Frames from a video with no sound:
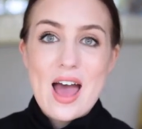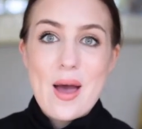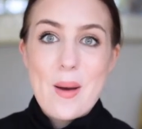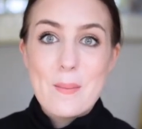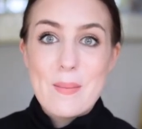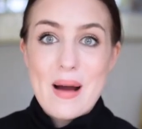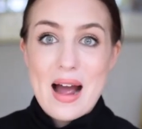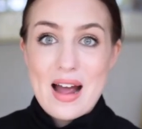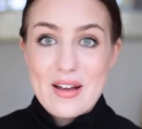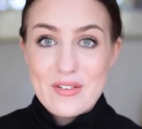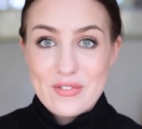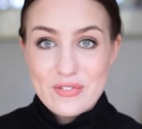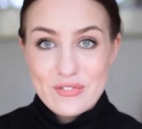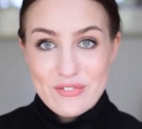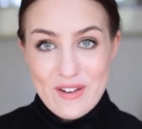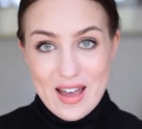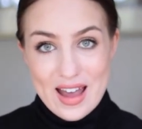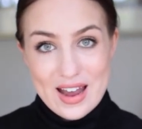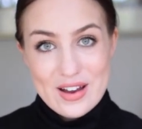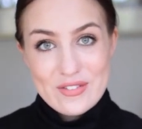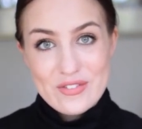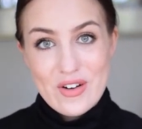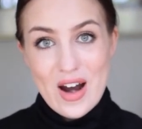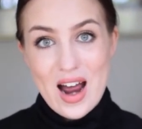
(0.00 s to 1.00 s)
my
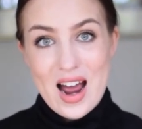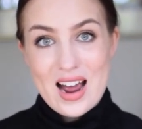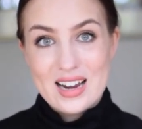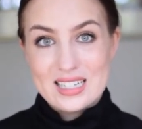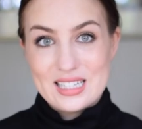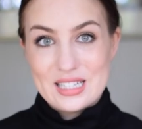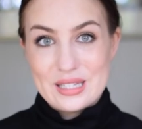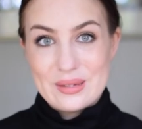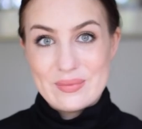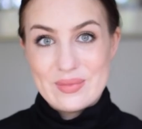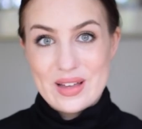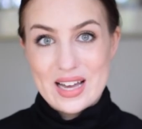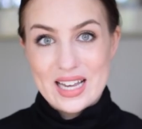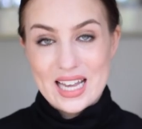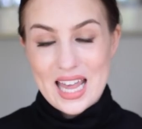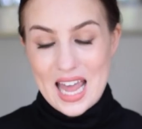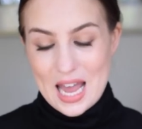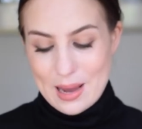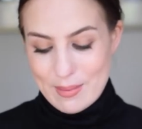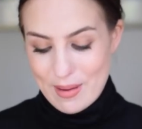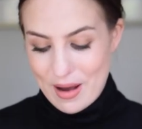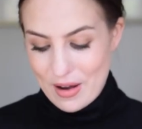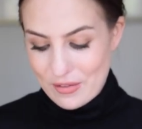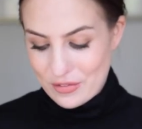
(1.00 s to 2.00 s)
favourite item that
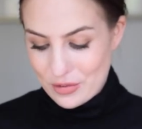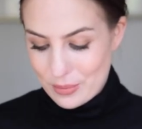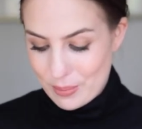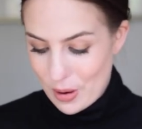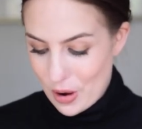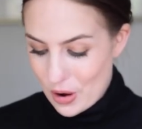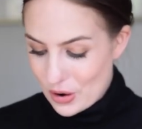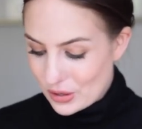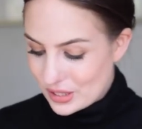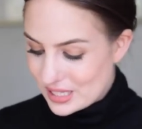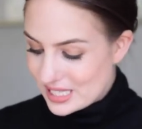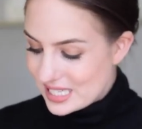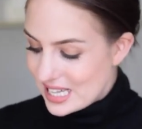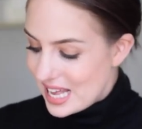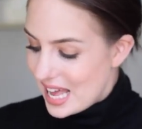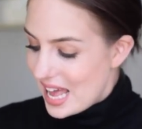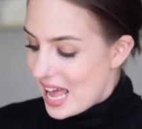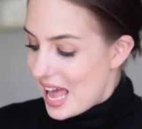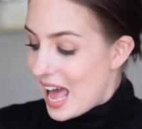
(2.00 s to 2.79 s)
came out of the box,